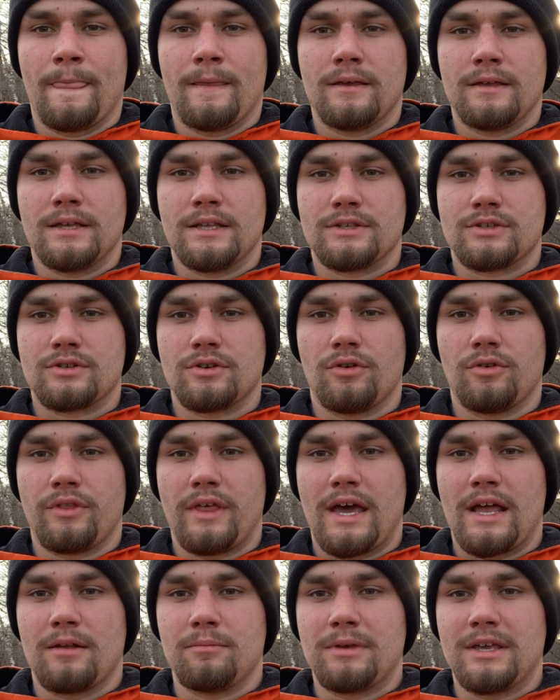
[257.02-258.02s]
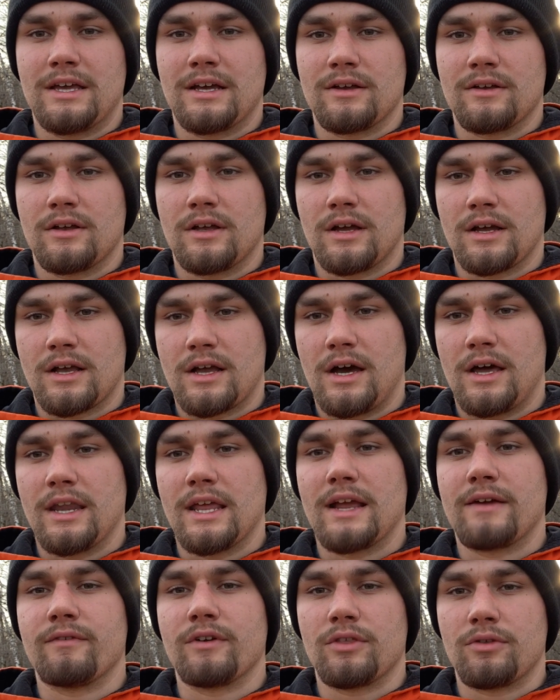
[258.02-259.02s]
And so that'll be a
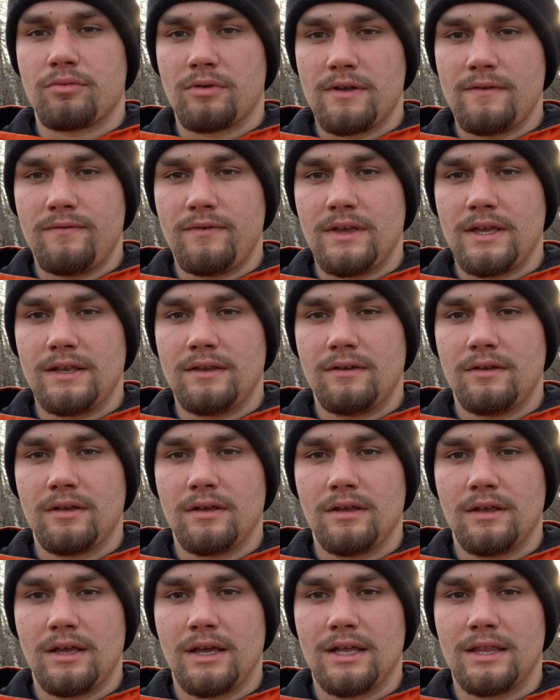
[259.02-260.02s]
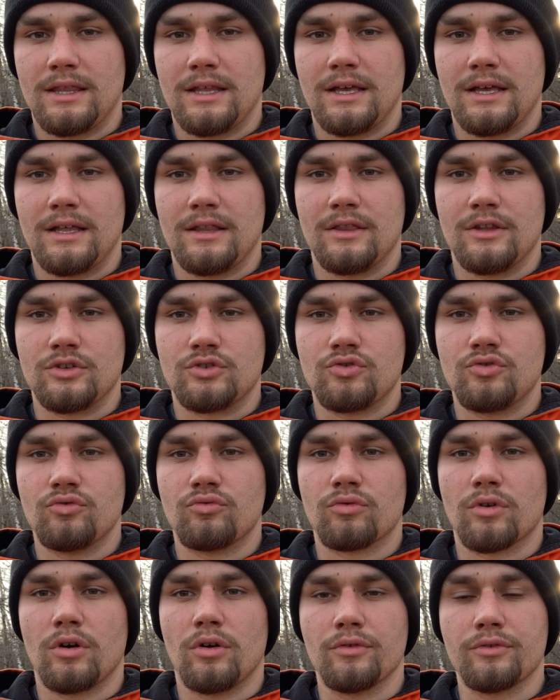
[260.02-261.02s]
cutting every 3 feet. And then the 2
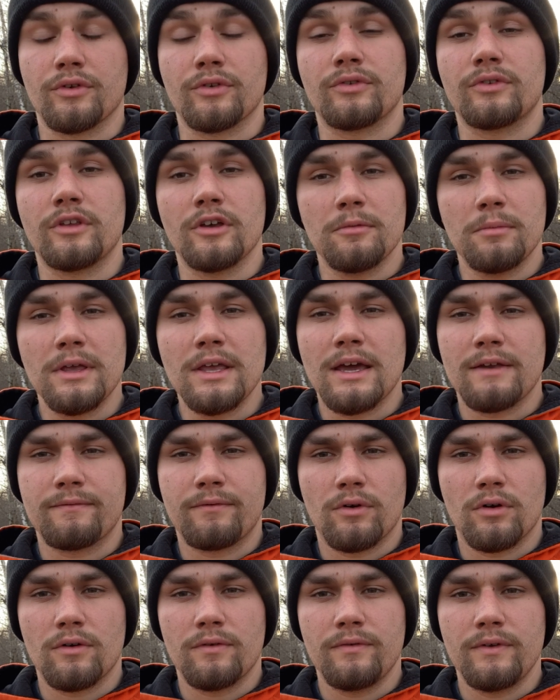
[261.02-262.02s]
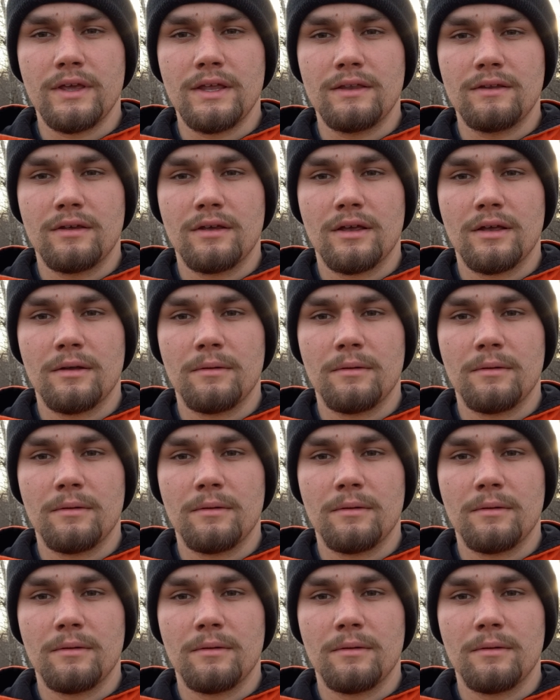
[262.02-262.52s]
rows will still be at 4 feet.